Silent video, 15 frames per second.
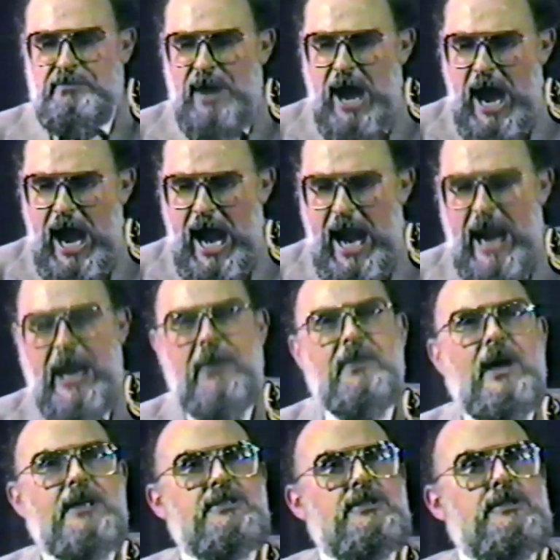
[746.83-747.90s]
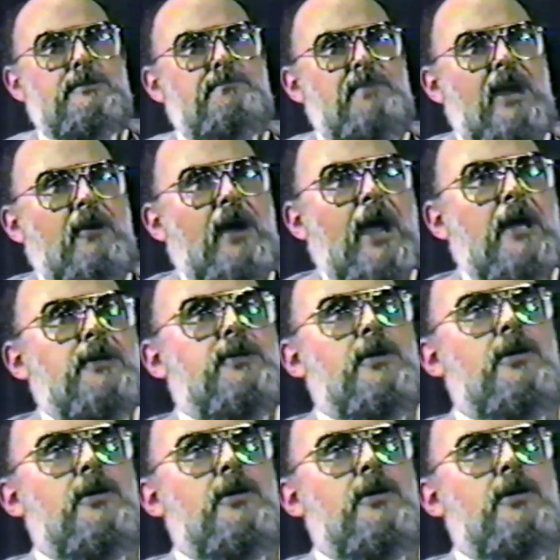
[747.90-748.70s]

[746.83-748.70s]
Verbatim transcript: by the Spirit